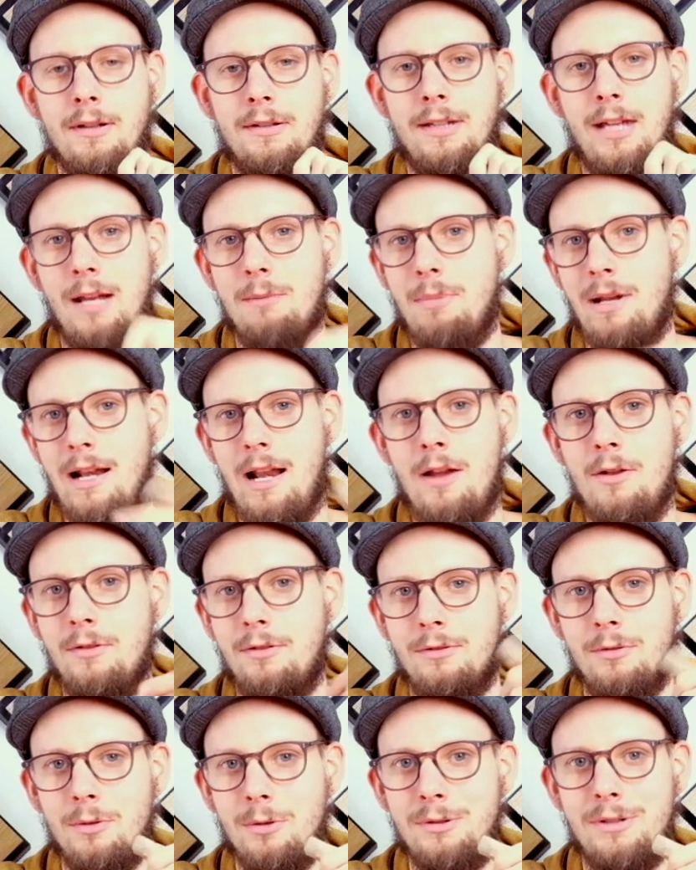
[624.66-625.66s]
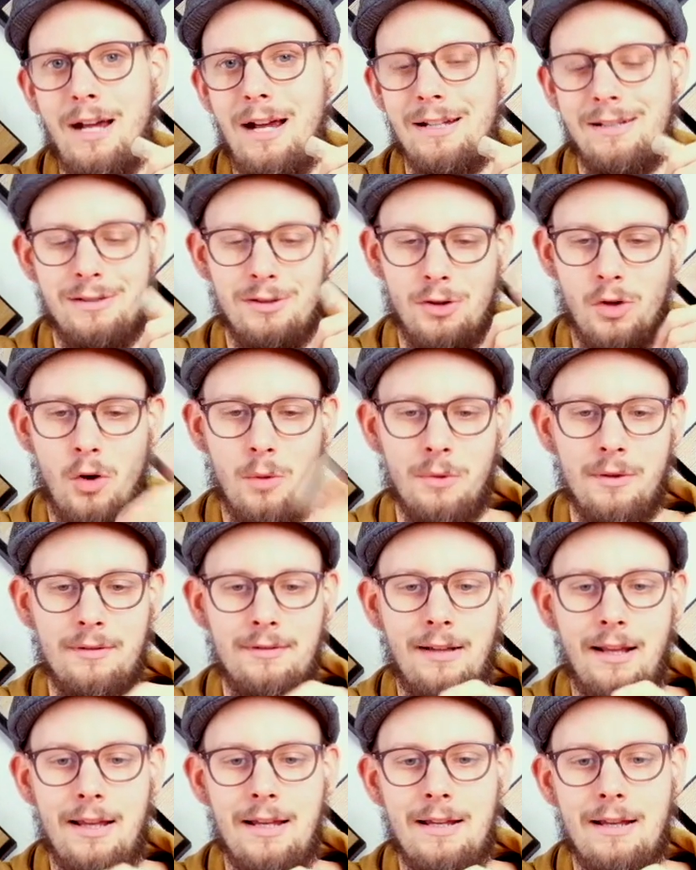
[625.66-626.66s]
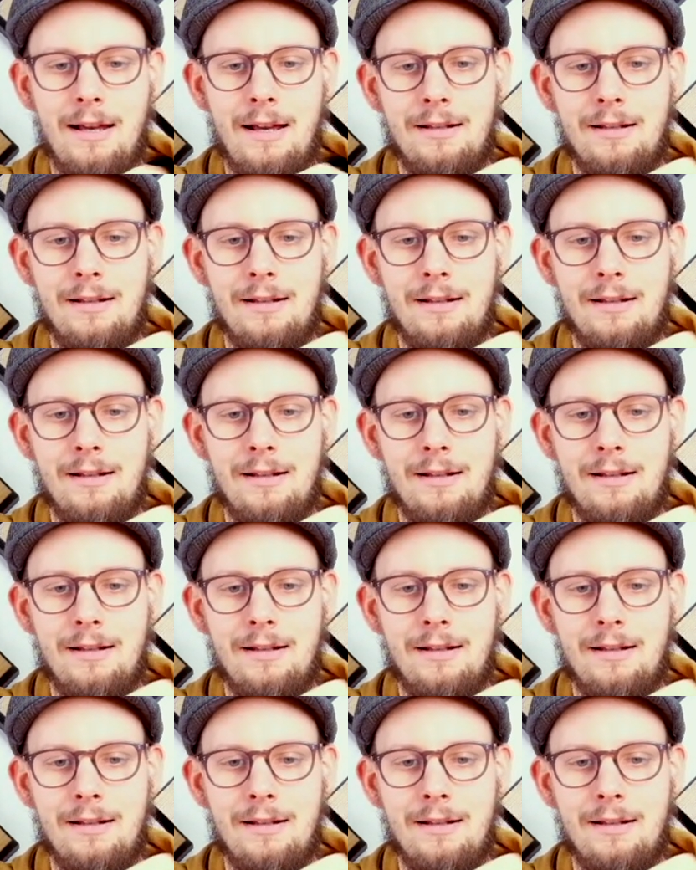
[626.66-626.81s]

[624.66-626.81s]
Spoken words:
can be loosened or tightened, obviously,